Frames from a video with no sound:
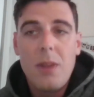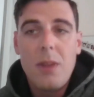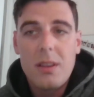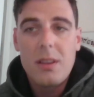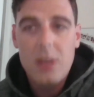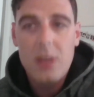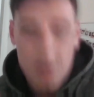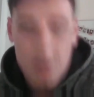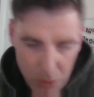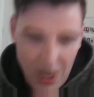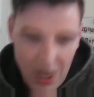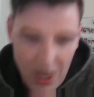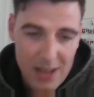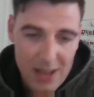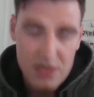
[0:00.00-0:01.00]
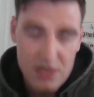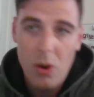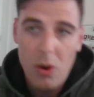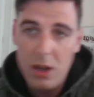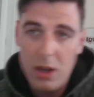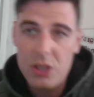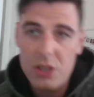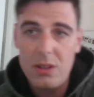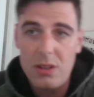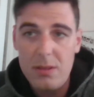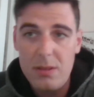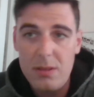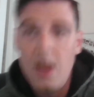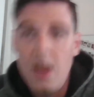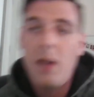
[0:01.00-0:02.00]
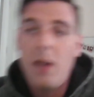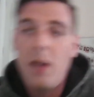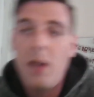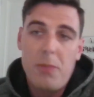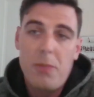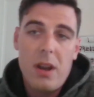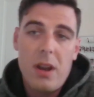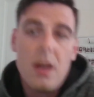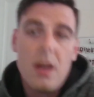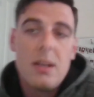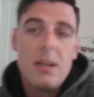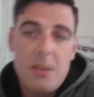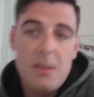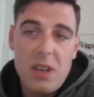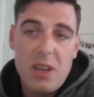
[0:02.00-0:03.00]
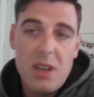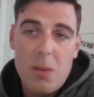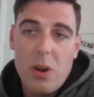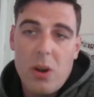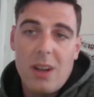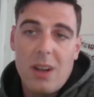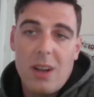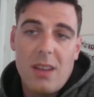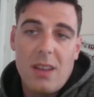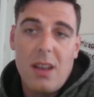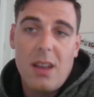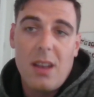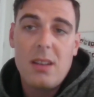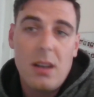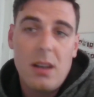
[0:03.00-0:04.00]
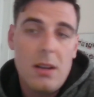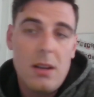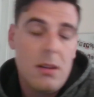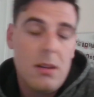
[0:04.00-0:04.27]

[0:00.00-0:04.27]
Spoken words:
but today's coalition led by Civic Democracy